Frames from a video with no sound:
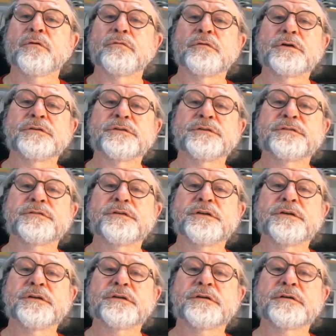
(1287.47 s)
run this
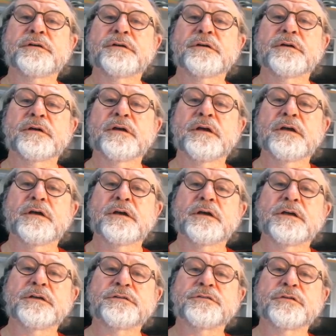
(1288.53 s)
here.
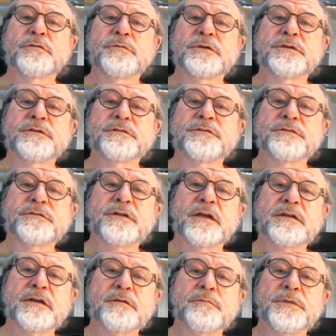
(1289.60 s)
And so what this is
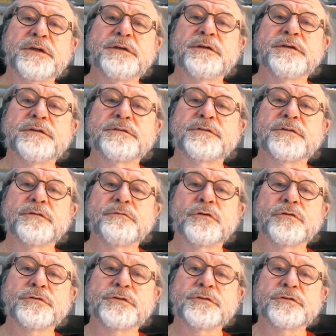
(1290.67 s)
telling me is the
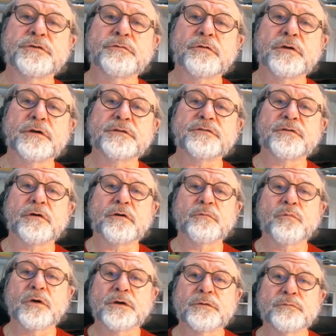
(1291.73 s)
voltage across
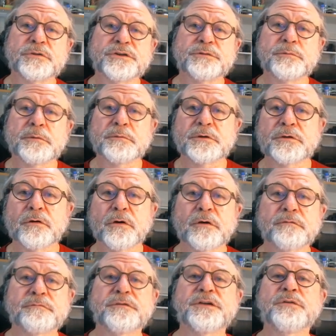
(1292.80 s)
R1, which we would
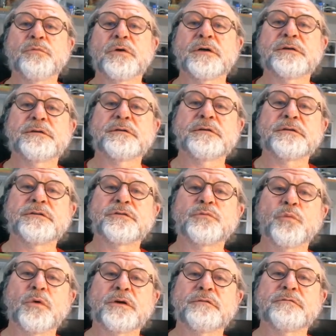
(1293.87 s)
call V1, is
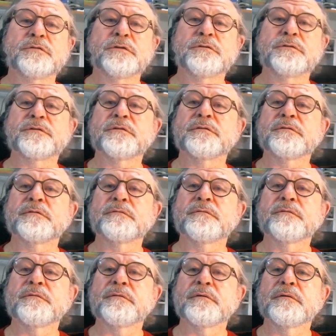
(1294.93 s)
1 volt.
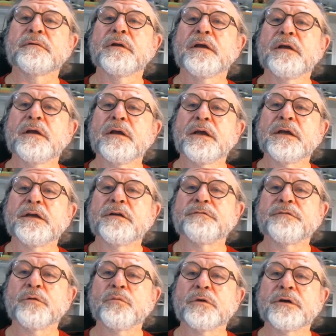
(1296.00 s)
And if
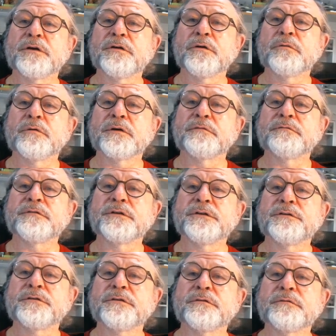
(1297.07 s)
I want to know what
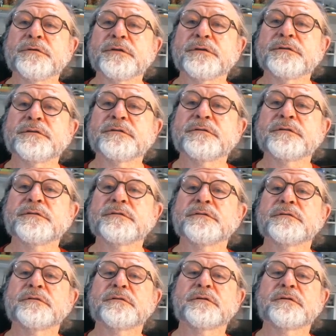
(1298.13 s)
V2 is,